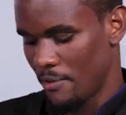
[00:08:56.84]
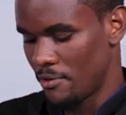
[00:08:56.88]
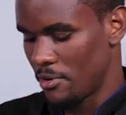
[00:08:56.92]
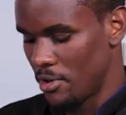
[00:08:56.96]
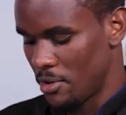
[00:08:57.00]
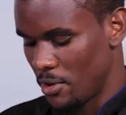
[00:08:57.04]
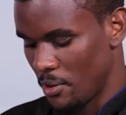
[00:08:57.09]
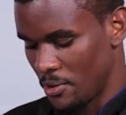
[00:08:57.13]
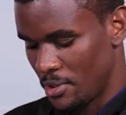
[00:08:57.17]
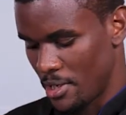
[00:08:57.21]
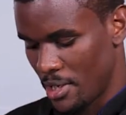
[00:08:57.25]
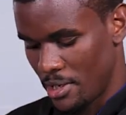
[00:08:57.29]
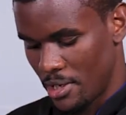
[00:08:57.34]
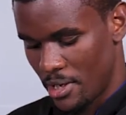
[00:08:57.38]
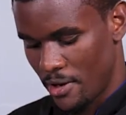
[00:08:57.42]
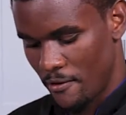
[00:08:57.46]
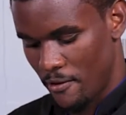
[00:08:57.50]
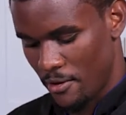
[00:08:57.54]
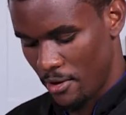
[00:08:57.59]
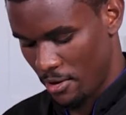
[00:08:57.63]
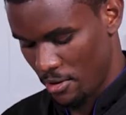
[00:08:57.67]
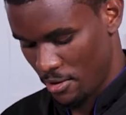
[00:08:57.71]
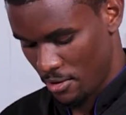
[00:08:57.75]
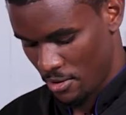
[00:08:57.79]
dough set and
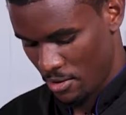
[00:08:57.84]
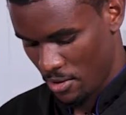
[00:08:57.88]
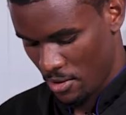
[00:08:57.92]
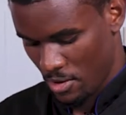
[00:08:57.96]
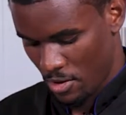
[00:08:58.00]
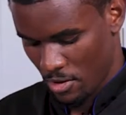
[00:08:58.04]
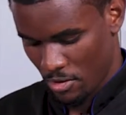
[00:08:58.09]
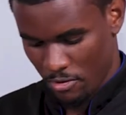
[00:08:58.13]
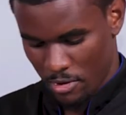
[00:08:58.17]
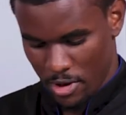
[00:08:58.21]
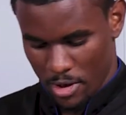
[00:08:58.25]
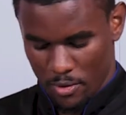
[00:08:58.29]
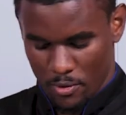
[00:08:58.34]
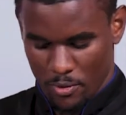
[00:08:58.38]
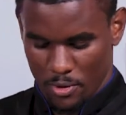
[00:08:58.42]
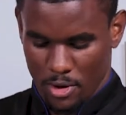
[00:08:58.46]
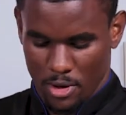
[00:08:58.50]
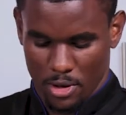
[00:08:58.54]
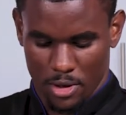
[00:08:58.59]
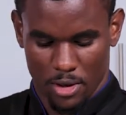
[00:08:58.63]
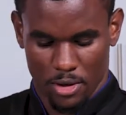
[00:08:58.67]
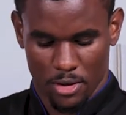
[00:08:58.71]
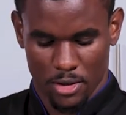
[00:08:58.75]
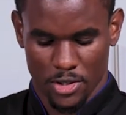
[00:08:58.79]
everything. Right? We're
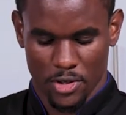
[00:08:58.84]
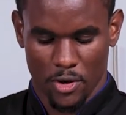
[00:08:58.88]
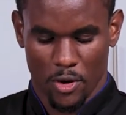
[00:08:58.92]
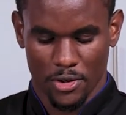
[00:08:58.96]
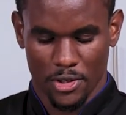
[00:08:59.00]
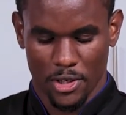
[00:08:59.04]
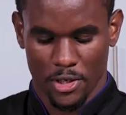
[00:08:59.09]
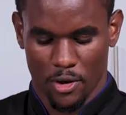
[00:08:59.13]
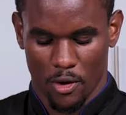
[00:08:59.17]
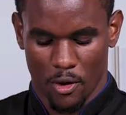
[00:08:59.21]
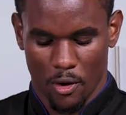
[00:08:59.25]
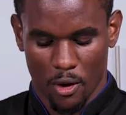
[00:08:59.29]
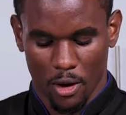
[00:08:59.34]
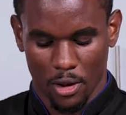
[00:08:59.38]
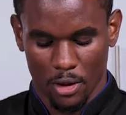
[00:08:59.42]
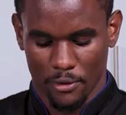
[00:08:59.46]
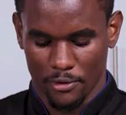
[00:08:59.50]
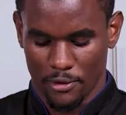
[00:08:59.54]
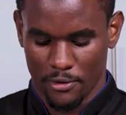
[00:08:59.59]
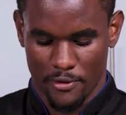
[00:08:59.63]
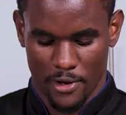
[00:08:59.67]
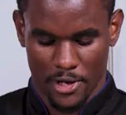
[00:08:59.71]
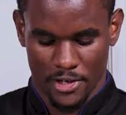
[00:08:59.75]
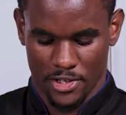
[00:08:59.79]
going to saute all of
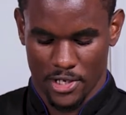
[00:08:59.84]
the veg